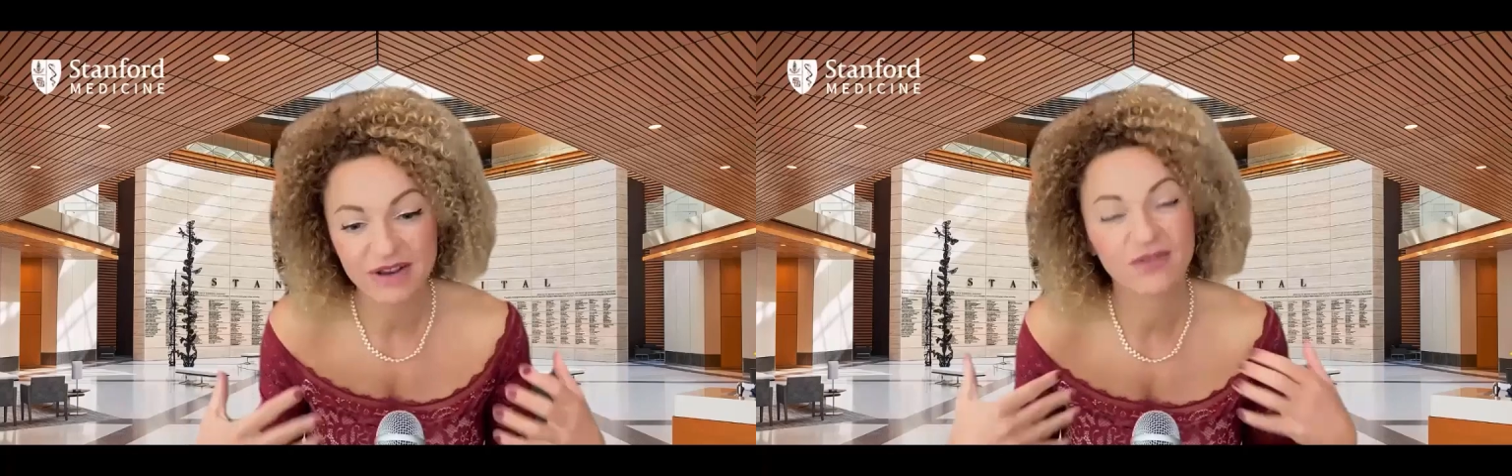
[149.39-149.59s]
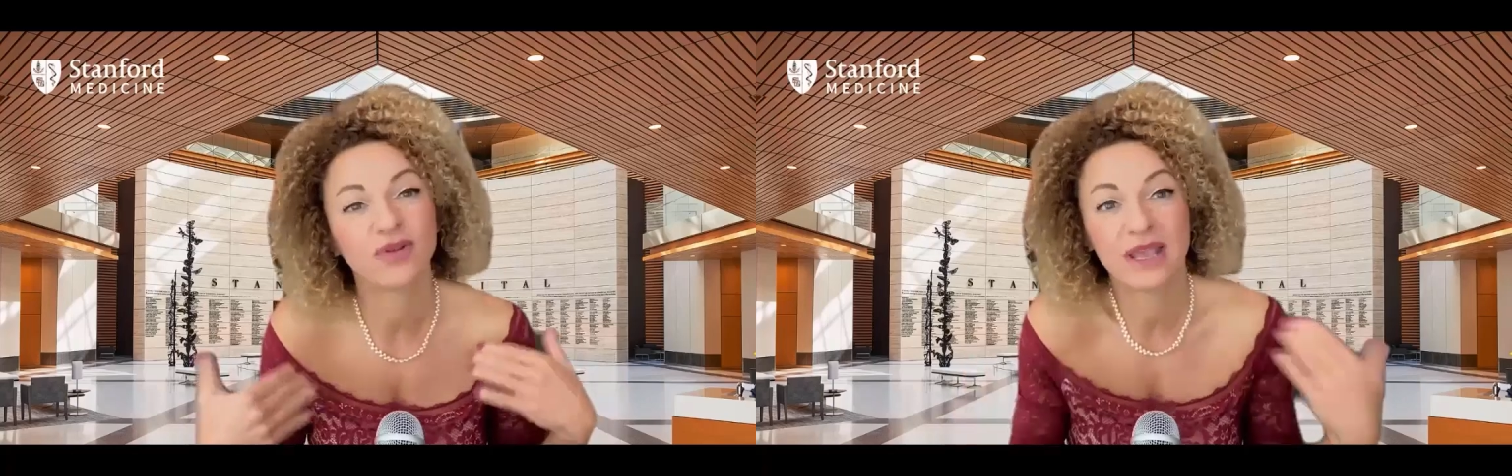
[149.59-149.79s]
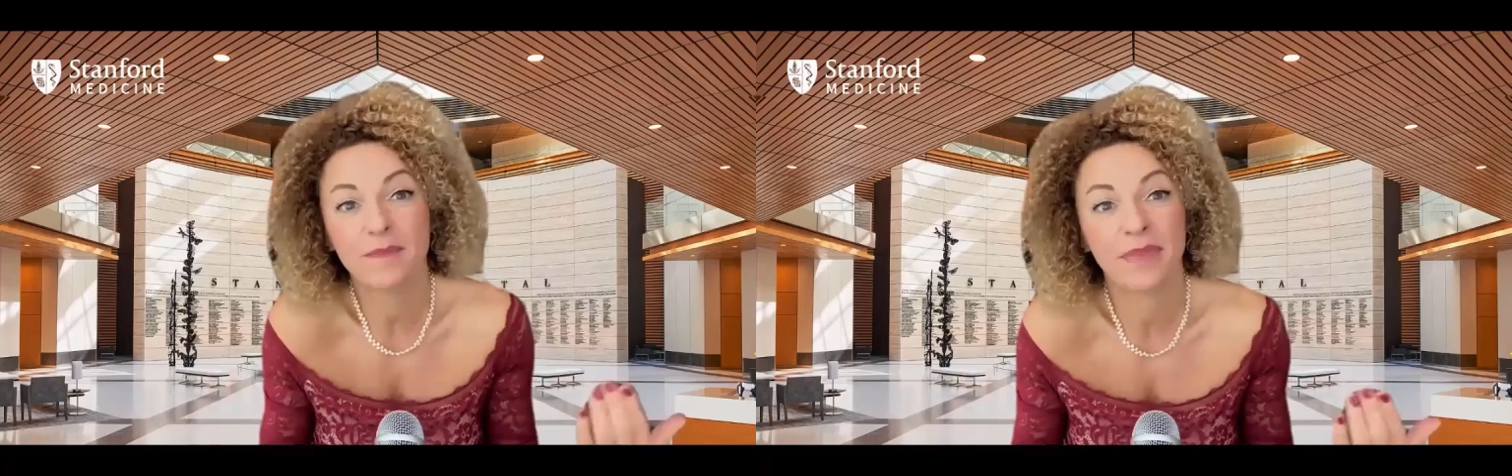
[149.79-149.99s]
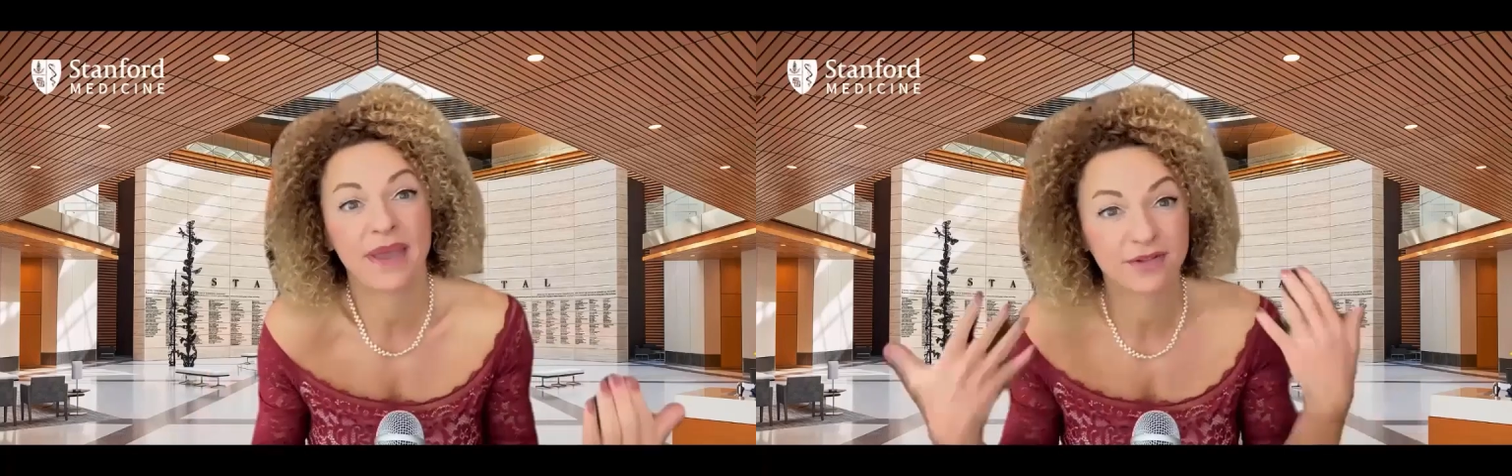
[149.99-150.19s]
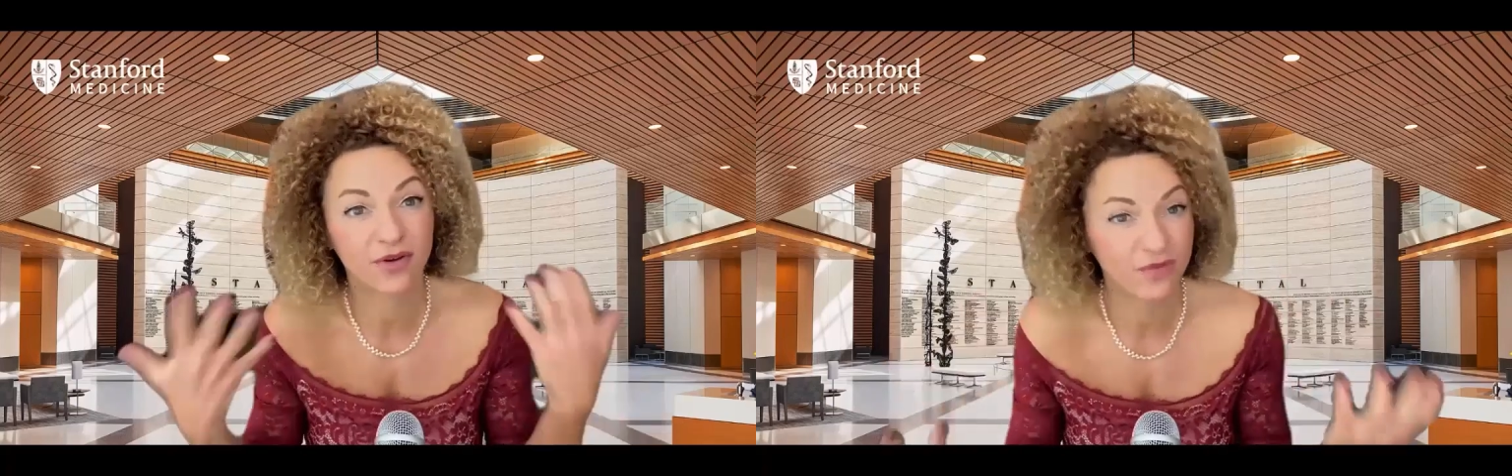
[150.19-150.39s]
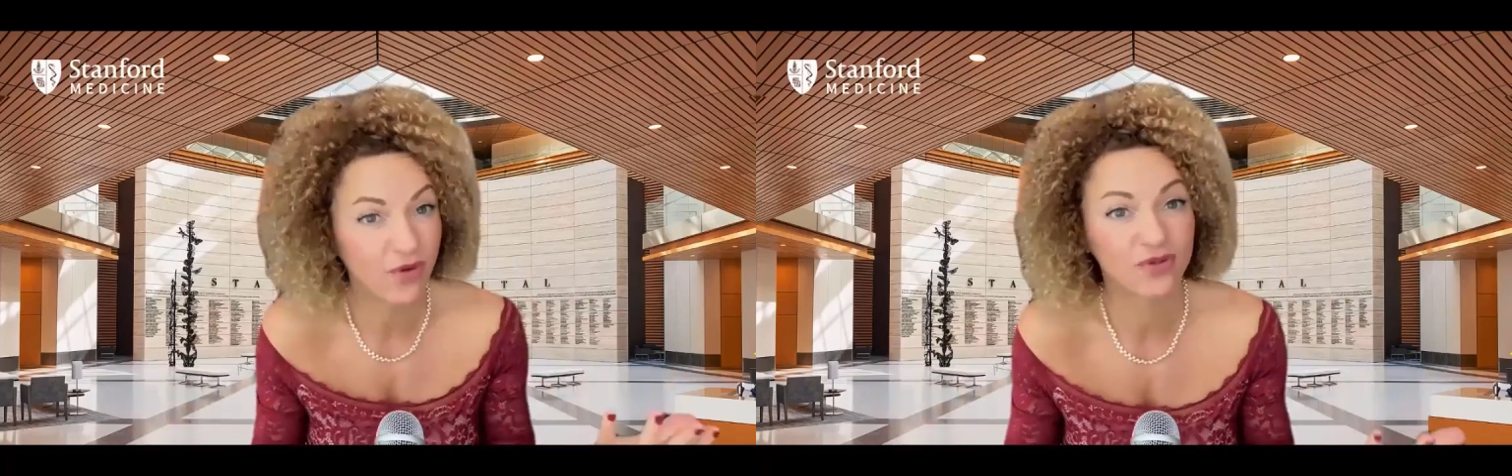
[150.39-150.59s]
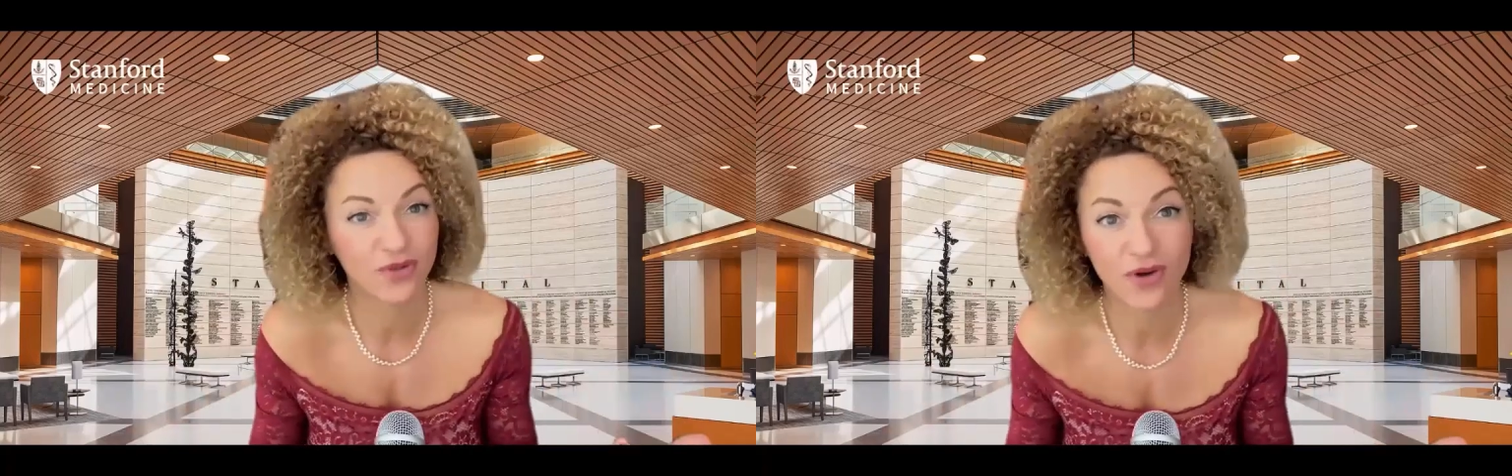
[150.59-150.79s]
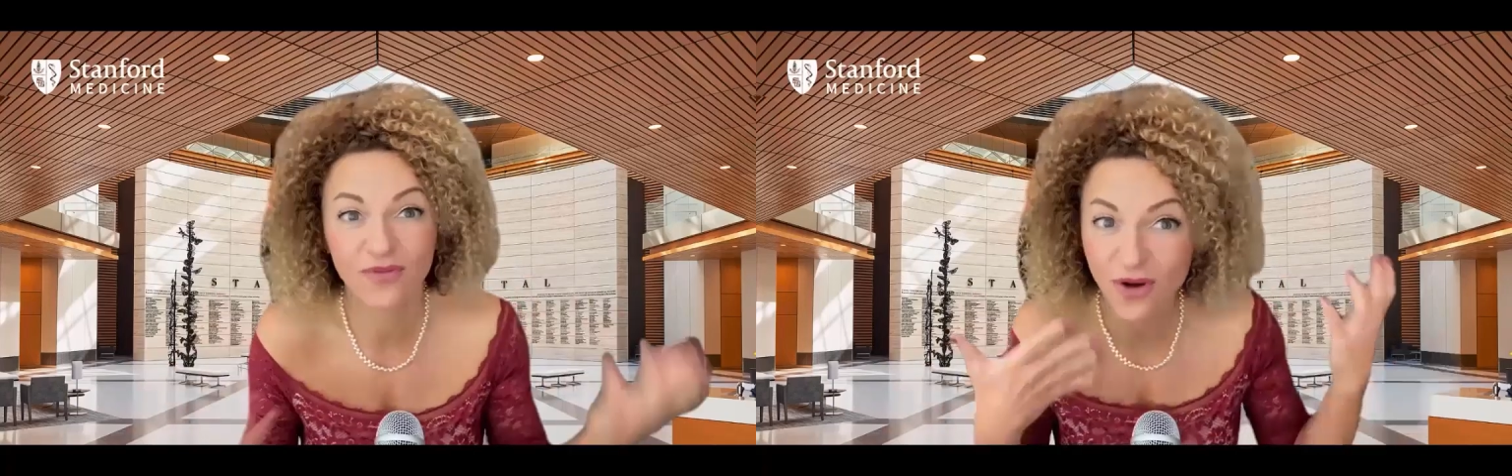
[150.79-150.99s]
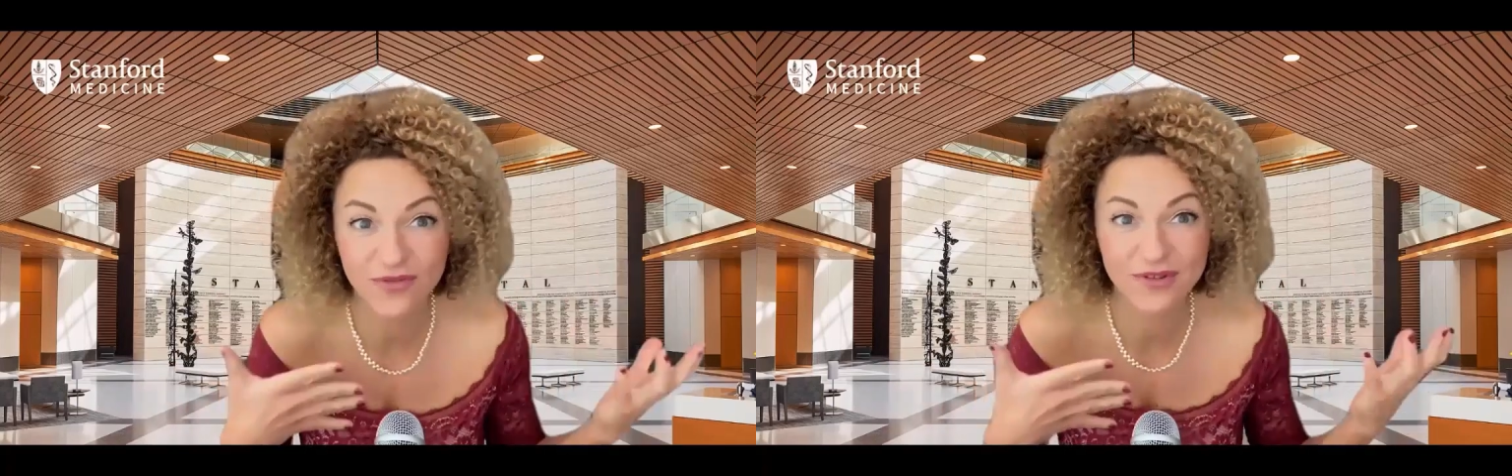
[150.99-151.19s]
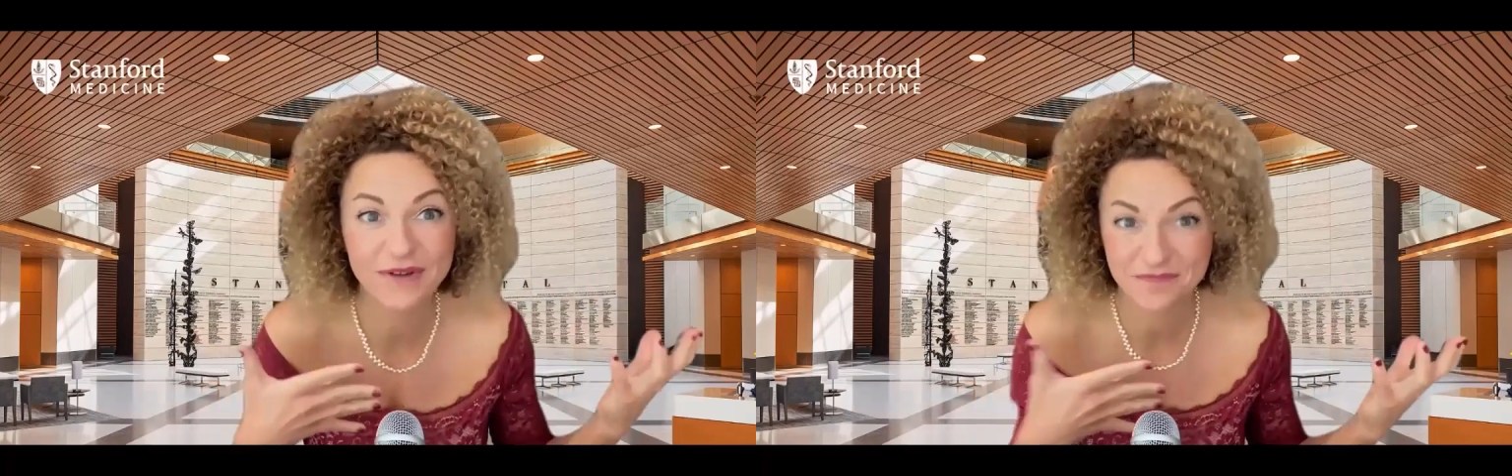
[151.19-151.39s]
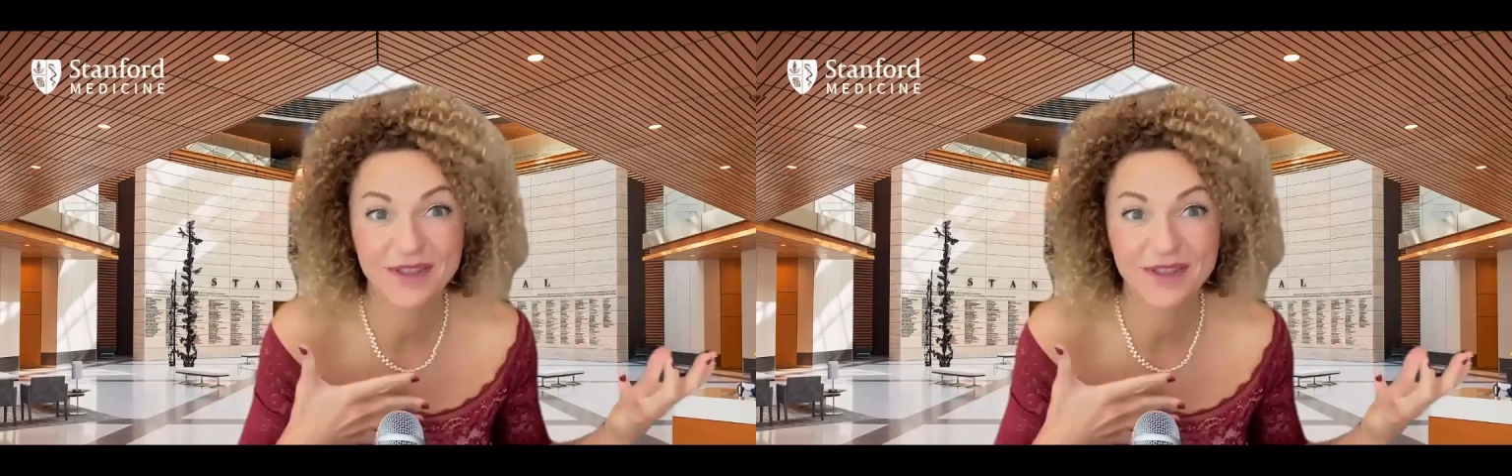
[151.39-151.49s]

So the impact of the on of, of uh,